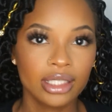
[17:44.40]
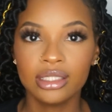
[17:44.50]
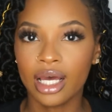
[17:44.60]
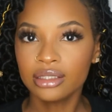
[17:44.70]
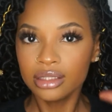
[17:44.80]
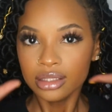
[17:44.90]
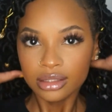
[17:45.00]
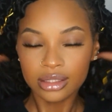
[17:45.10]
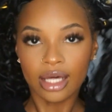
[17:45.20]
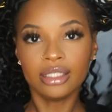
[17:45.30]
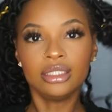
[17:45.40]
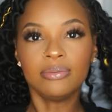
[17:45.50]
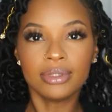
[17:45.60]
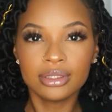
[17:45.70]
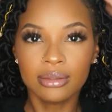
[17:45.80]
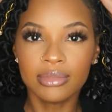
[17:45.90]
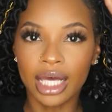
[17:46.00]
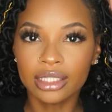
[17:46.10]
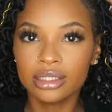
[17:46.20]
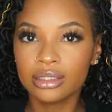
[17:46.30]
actually decided to put some
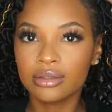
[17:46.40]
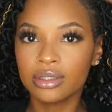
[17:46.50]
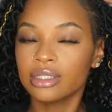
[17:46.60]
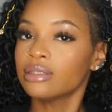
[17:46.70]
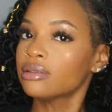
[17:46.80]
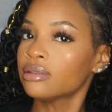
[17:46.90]
lashes on